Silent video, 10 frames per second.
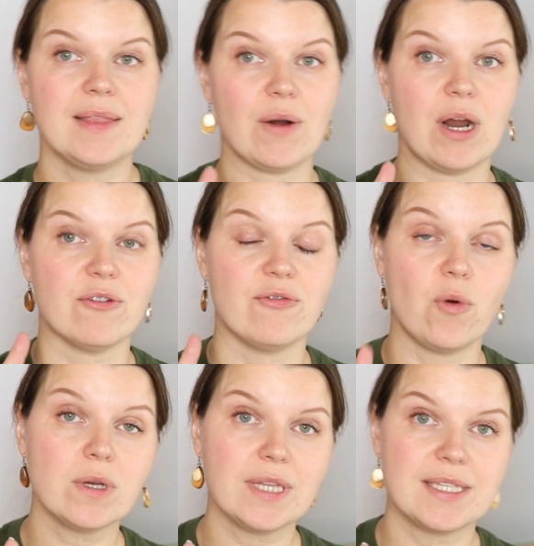There are
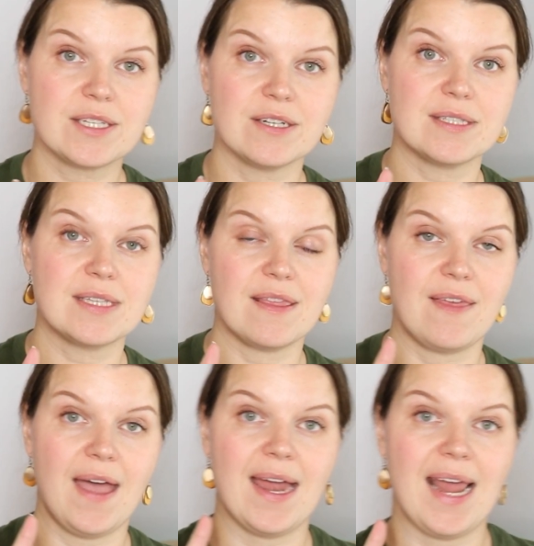4 lasers
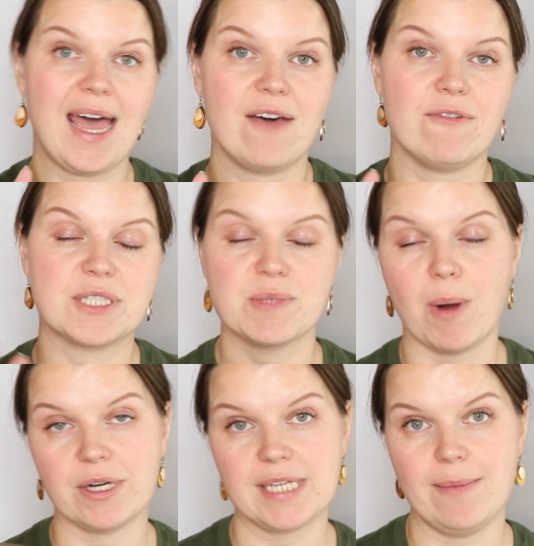that have
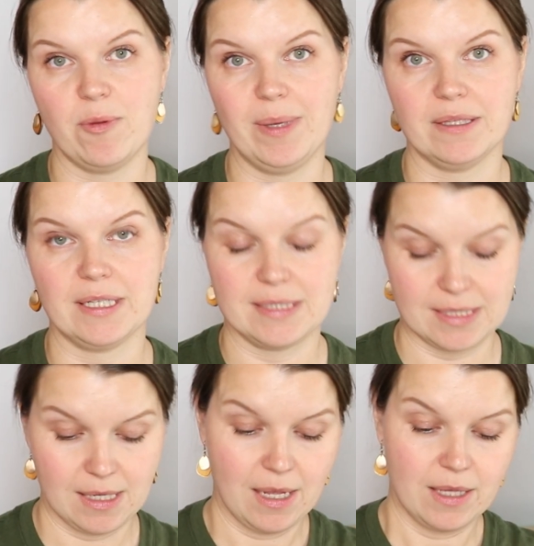smart
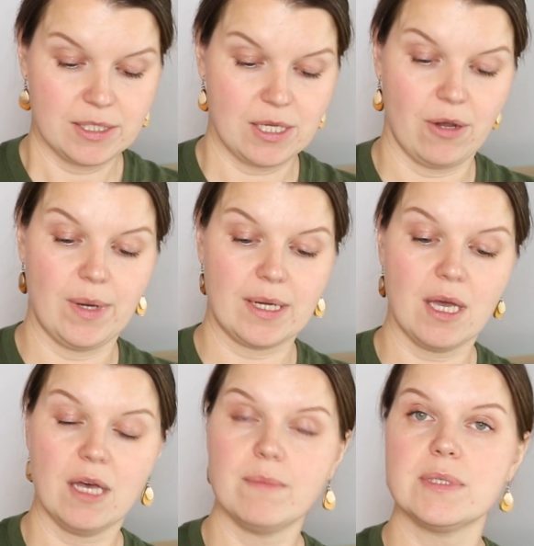capabilities. So it
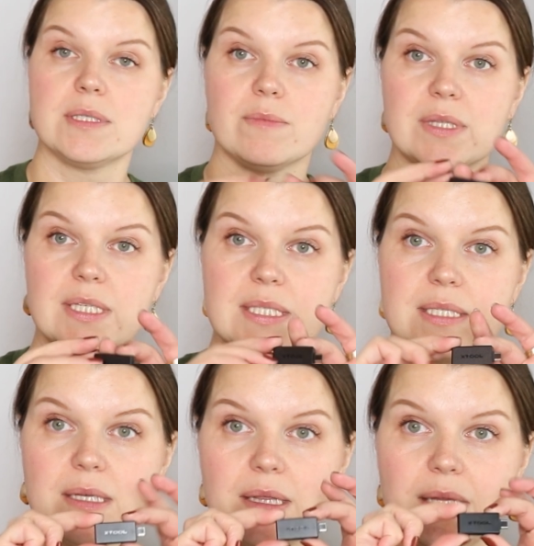comes with
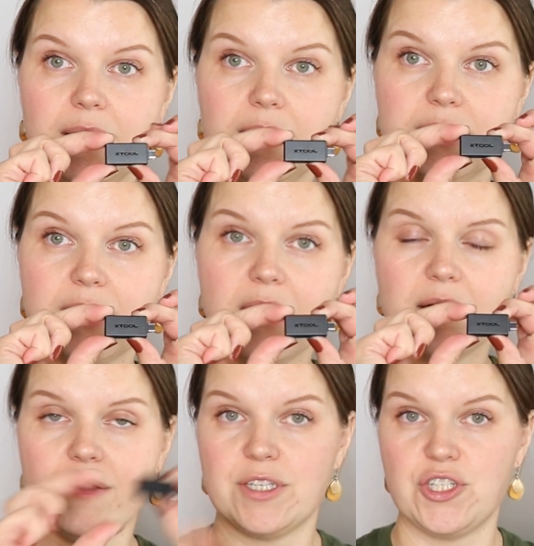this little
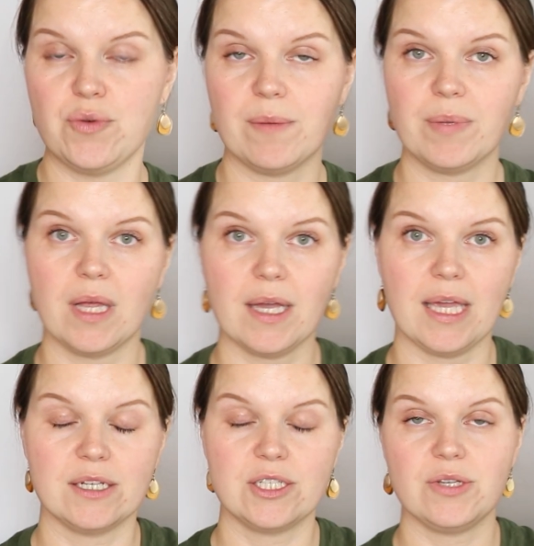dongle that you can plug
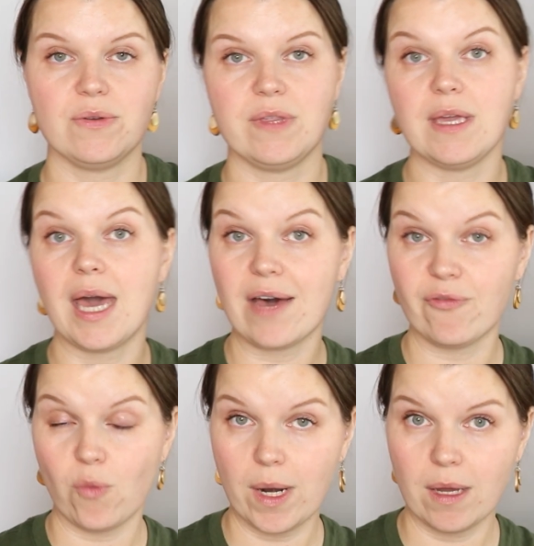into the
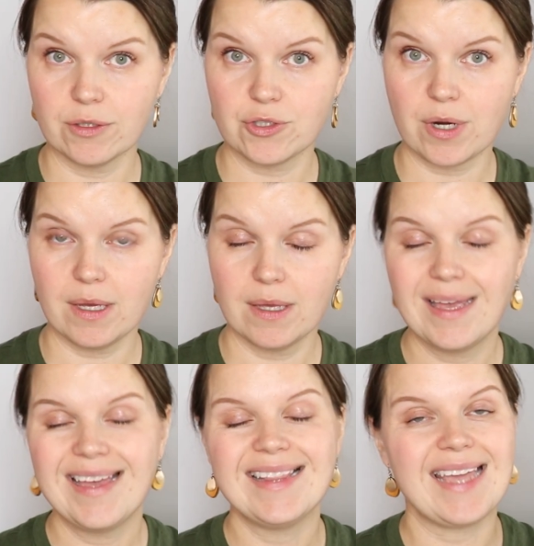F1 Ultra,
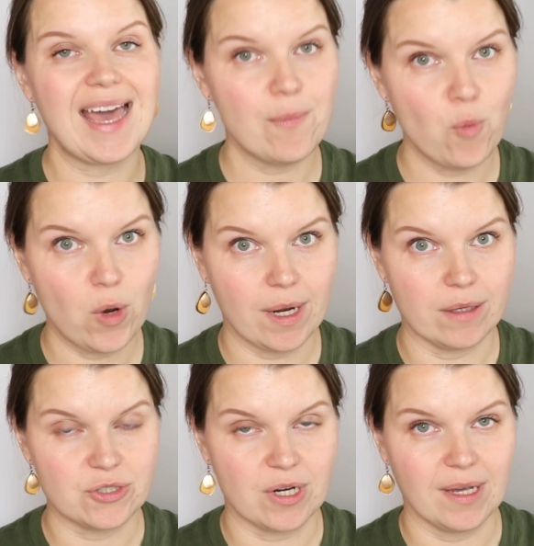the M1
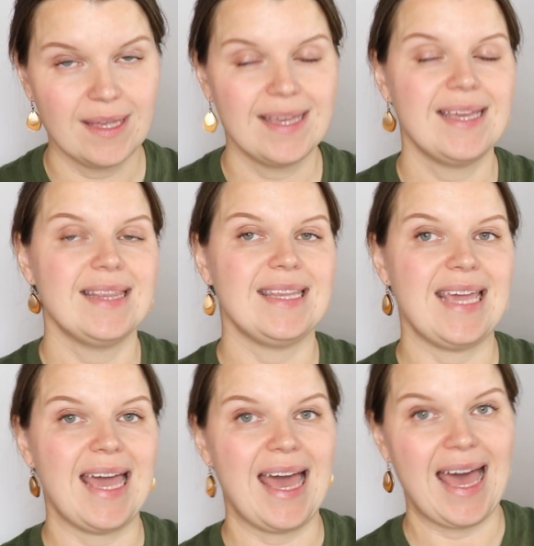Ultra,
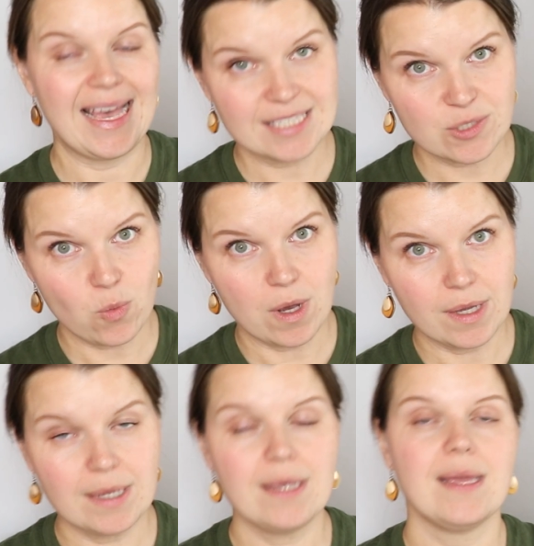the
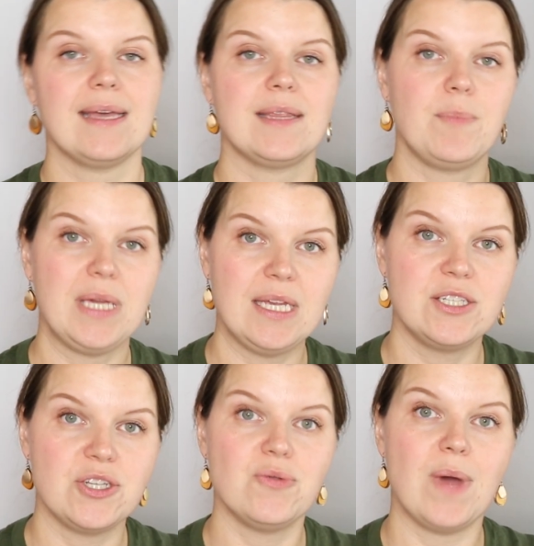S1, and the
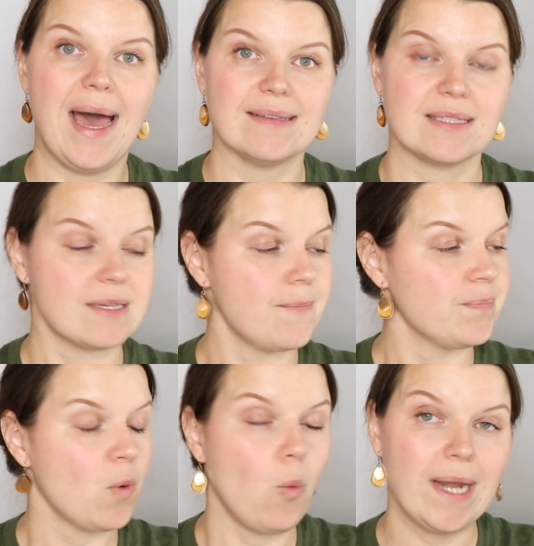P2S.
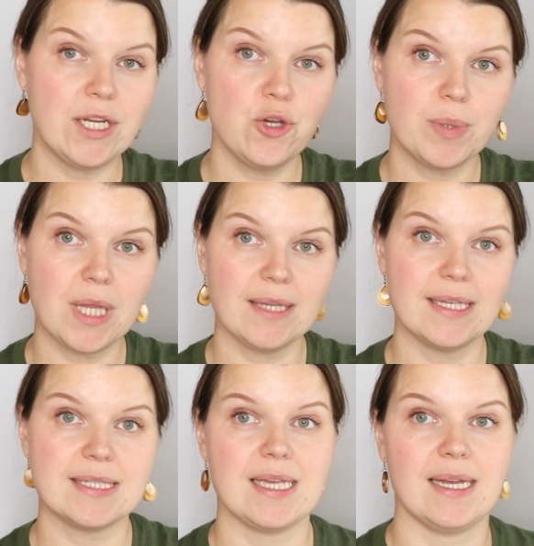When you plug
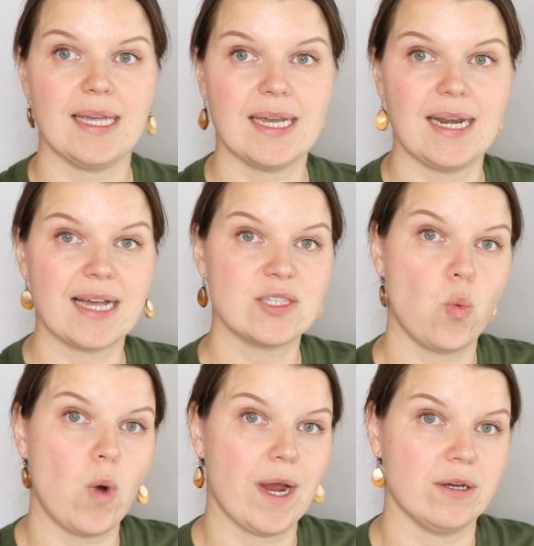this in, it connects
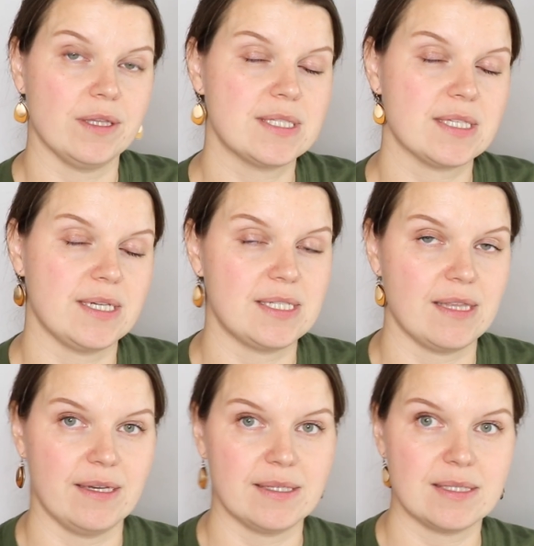wirelessly to
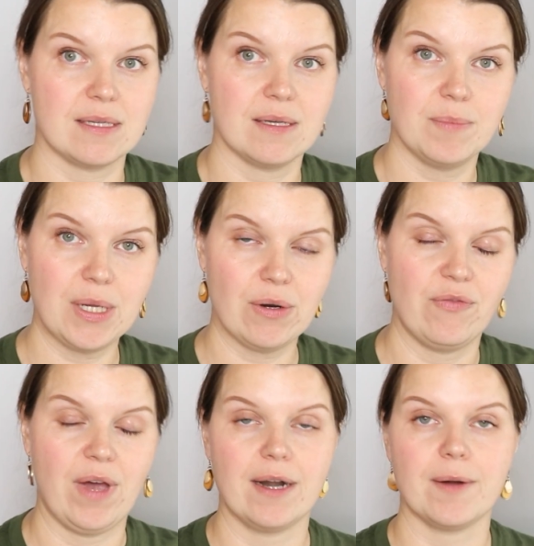this
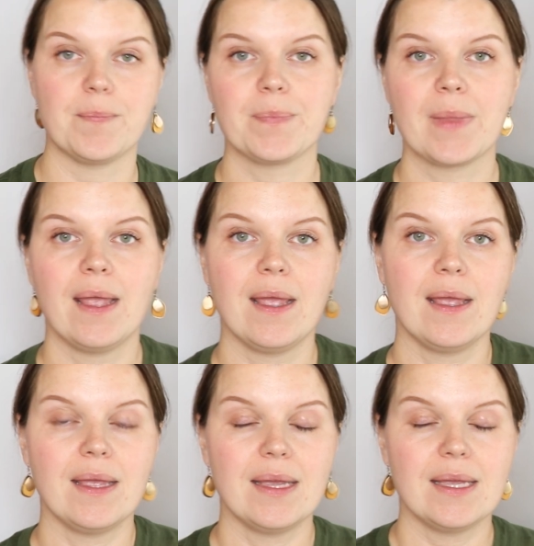purifier.
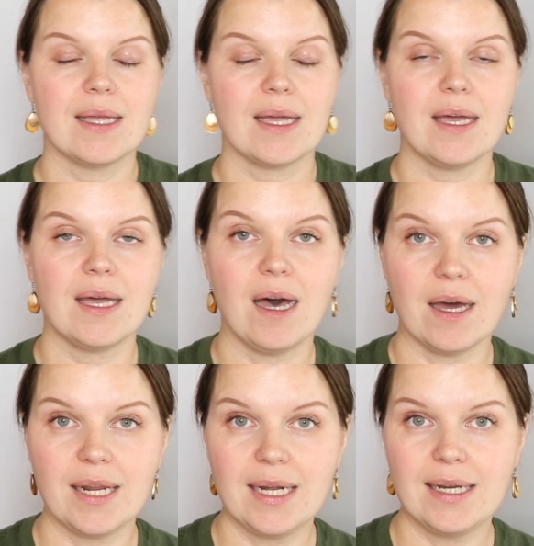
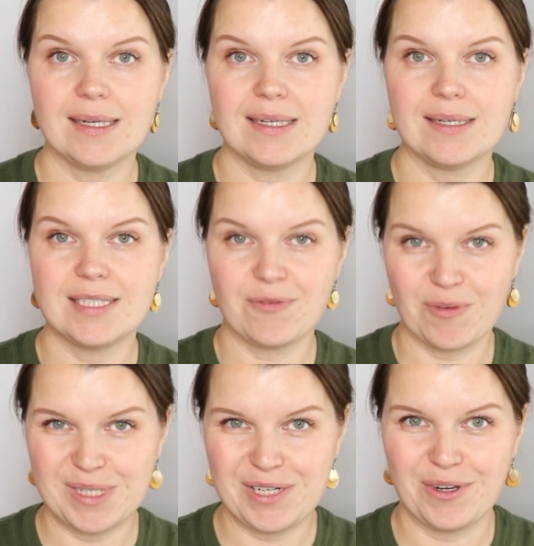Cutting
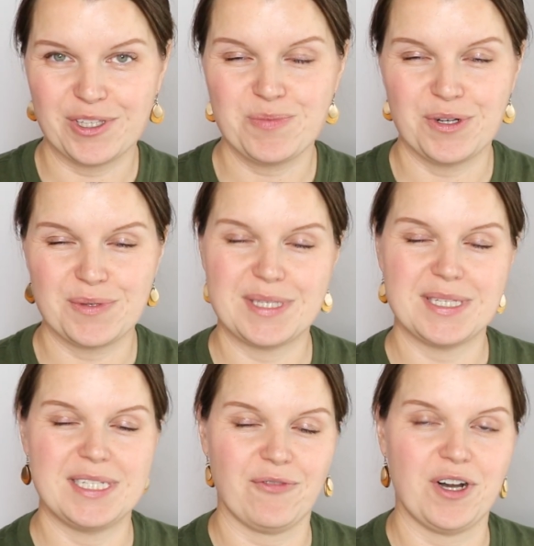different materials produces
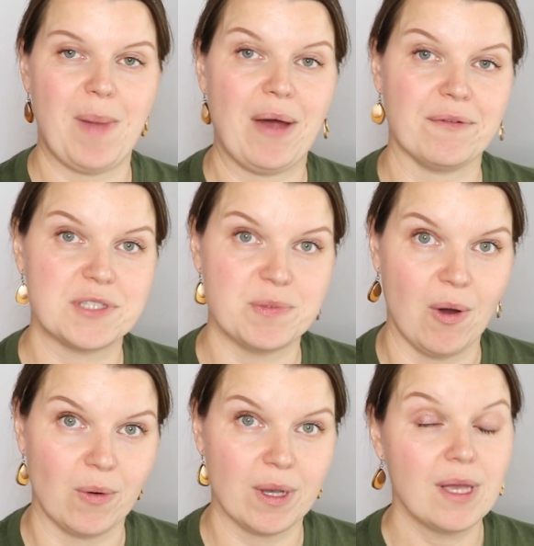a different amount of
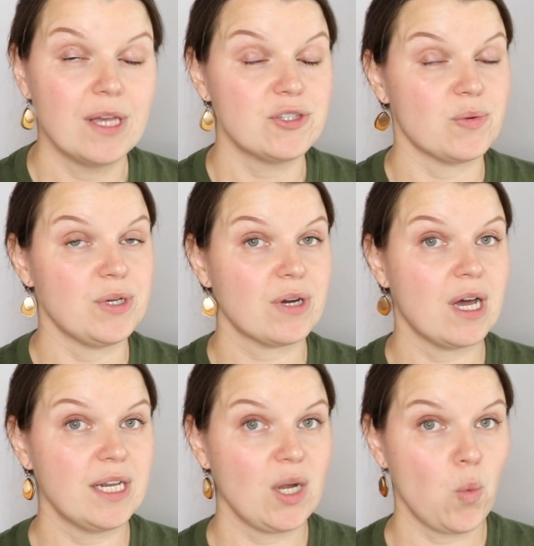smoke. So when you're
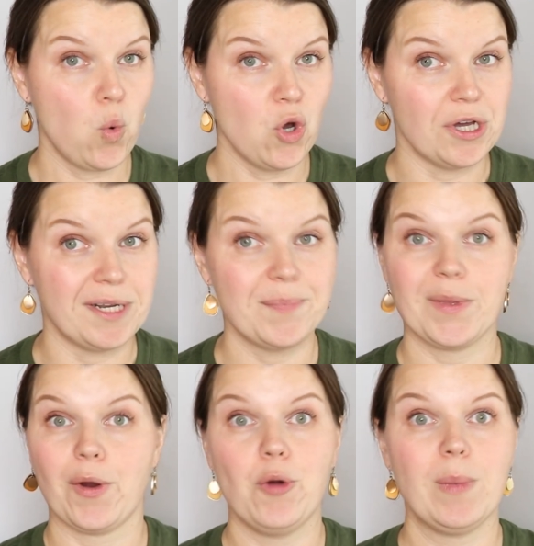cutting wood,
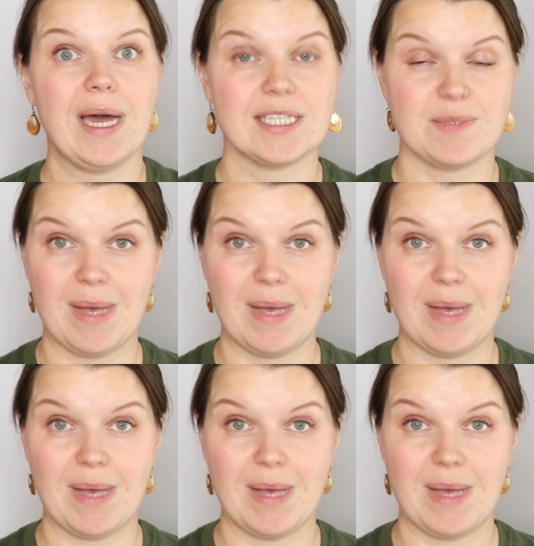your home kind of